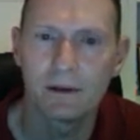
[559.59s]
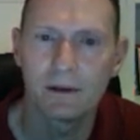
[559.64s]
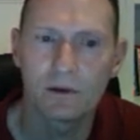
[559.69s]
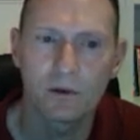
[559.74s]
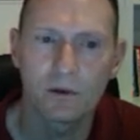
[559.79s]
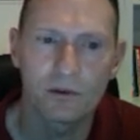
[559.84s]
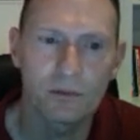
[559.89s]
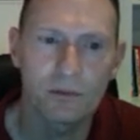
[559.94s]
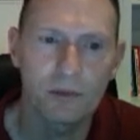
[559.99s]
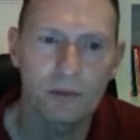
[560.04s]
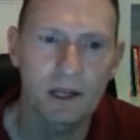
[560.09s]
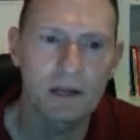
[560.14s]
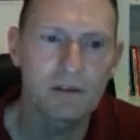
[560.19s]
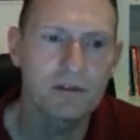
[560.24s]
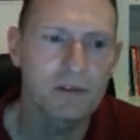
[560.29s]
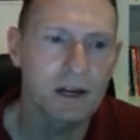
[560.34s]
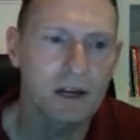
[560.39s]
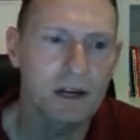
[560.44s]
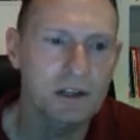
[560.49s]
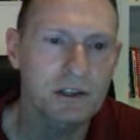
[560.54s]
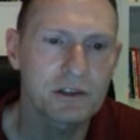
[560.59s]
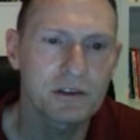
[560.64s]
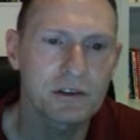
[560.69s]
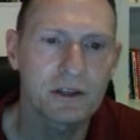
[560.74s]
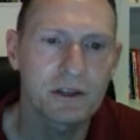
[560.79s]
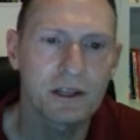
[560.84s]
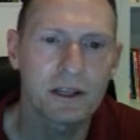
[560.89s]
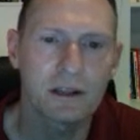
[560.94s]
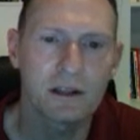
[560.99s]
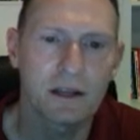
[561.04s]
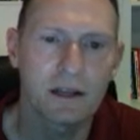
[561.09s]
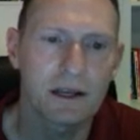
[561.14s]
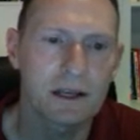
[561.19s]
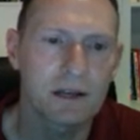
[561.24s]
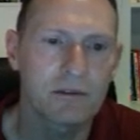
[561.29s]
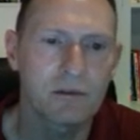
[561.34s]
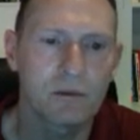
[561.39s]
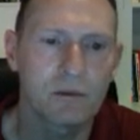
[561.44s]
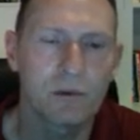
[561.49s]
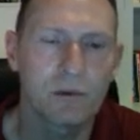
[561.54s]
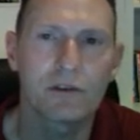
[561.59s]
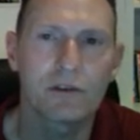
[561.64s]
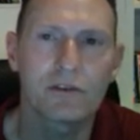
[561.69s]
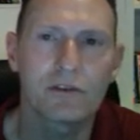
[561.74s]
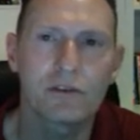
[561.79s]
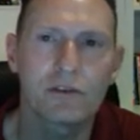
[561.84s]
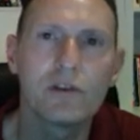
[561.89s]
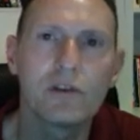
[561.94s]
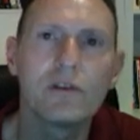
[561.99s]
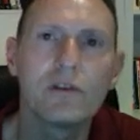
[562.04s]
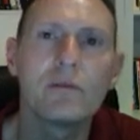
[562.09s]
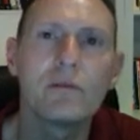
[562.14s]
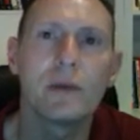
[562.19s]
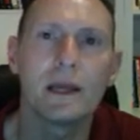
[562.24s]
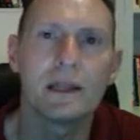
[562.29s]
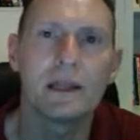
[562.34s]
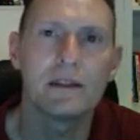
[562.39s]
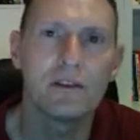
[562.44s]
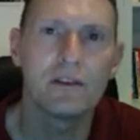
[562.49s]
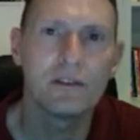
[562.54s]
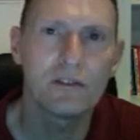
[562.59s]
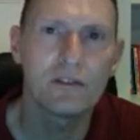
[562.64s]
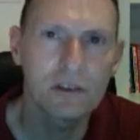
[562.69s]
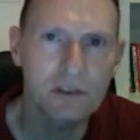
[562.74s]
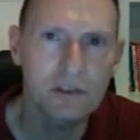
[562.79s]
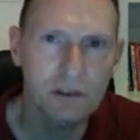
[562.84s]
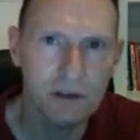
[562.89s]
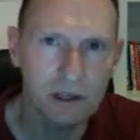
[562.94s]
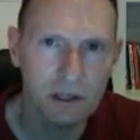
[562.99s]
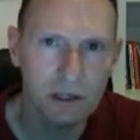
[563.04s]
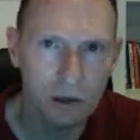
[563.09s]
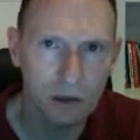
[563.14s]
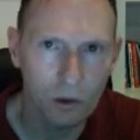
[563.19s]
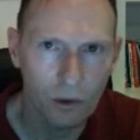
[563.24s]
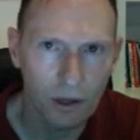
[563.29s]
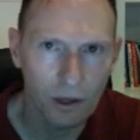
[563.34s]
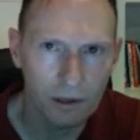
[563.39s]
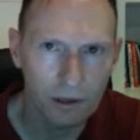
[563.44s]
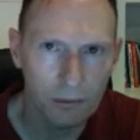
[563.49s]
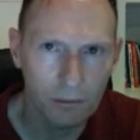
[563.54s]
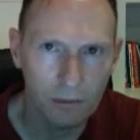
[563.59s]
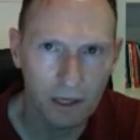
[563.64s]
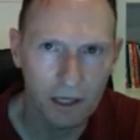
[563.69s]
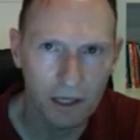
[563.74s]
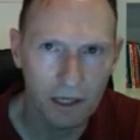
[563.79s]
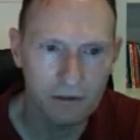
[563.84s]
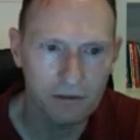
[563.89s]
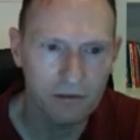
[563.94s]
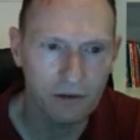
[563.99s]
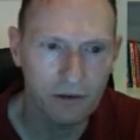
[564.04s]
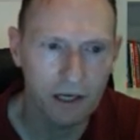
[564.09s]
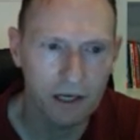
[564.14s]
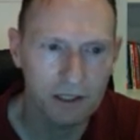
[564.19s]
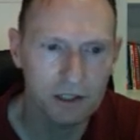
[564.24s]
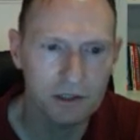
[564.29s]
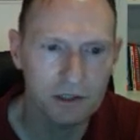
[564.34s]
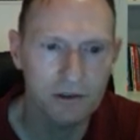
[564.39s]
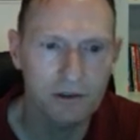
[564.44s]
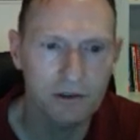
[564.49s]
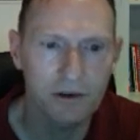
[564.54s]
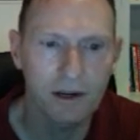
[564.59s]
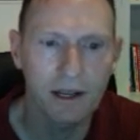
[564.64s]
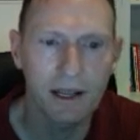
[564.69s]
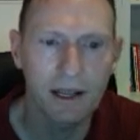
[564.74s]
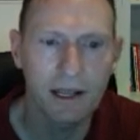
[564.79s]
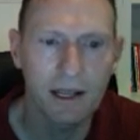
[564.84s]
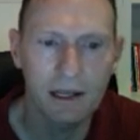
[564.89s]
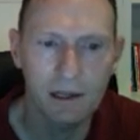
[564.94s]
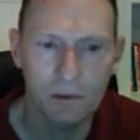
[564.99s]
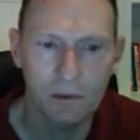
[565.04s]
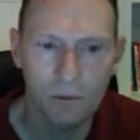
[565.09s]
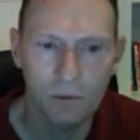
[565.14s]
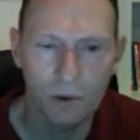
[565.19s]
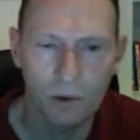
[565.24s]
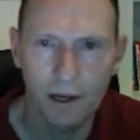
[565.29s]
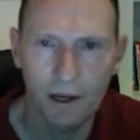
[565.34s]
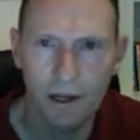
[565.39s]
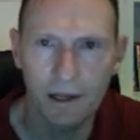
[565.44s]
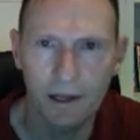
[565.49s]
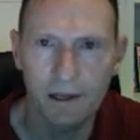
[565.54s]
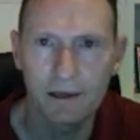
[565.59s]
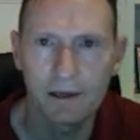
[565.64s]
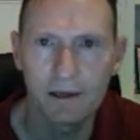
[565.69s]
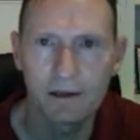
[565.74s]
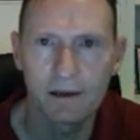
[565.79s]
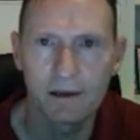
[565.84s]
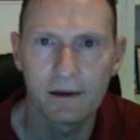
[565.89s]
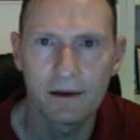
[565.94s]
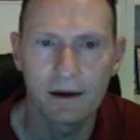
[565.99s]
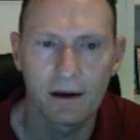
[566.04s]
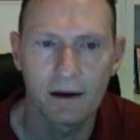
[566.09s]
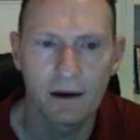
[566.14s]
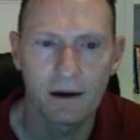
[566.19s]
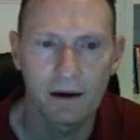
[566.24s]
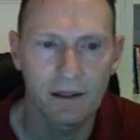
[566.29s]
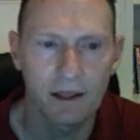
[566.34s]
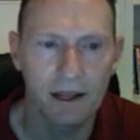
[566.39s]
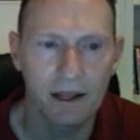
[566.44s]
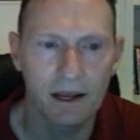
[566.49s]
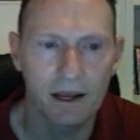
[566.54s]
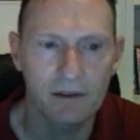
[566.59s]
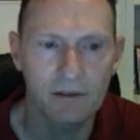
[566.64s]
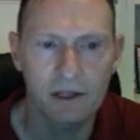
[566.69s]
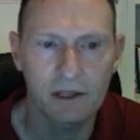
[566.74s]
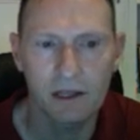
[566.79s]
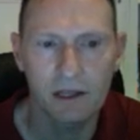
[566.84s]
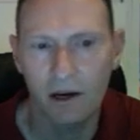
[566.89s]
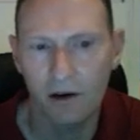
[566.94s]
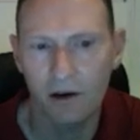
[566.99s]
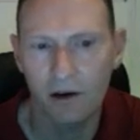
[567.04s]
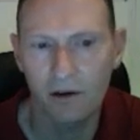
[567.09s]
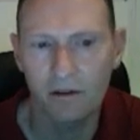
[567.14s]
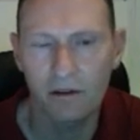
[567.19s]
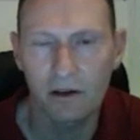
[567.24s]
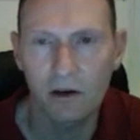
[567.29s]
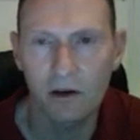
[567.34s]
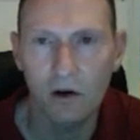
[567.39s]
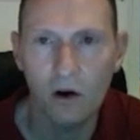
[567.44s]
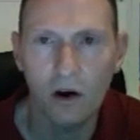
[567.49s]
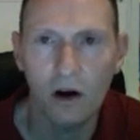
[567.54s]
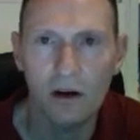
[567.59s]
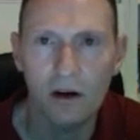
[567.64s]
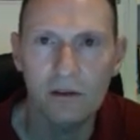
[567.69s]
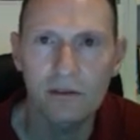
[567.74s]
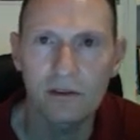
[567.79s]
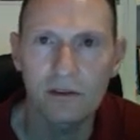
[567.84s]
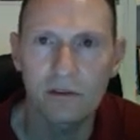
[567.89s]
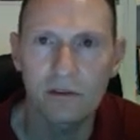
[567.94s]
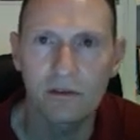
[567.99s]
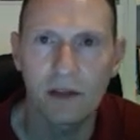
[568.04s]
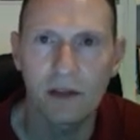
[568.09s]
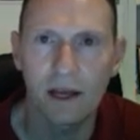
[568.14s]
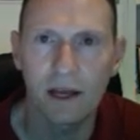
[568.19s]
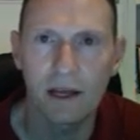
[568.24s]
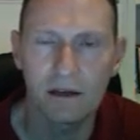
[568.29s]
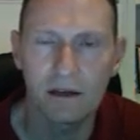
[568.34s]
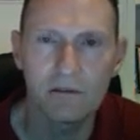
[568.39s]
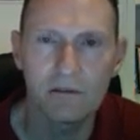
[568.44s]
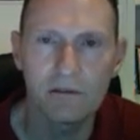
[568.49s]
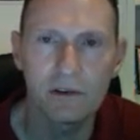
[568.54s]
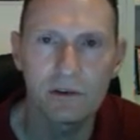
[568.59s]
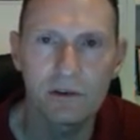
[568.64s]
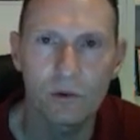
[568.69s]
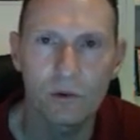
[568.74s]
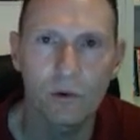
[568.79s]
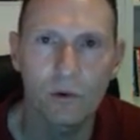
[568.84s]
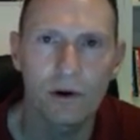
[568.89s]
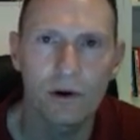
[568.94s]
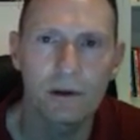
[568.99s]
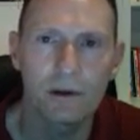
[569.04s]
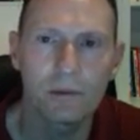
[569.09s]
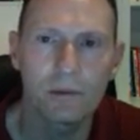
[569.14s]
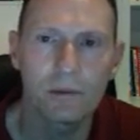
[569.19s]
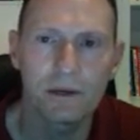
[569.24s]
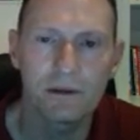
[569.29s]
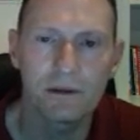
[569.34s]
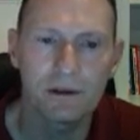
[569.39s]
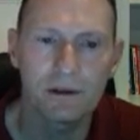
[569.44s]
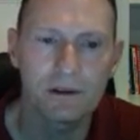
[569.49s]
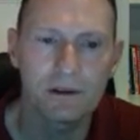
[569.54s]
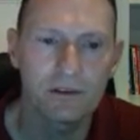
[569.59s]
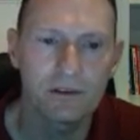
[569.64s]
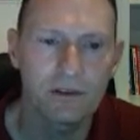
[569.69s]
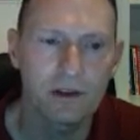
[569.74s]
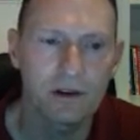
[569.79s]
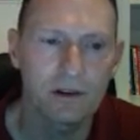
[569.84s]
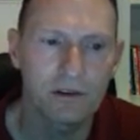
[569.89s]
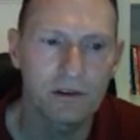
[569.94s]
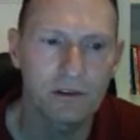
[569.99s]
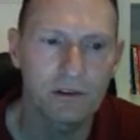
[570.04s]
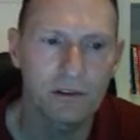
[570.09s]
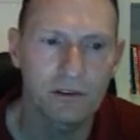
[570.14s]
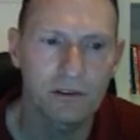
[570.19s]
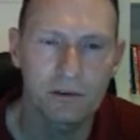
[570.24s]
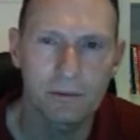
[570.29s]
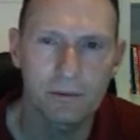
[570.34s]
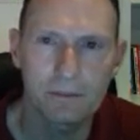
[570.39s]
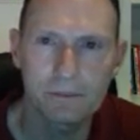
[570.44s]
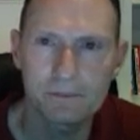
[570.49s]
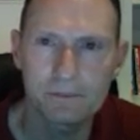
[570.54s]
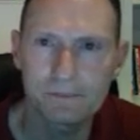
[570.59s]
Of course, manufacturer, again, like everyone else, could have made the decision to go ahead and manufacture anyway. They have to carry the cost of that inventory, but it's their decision.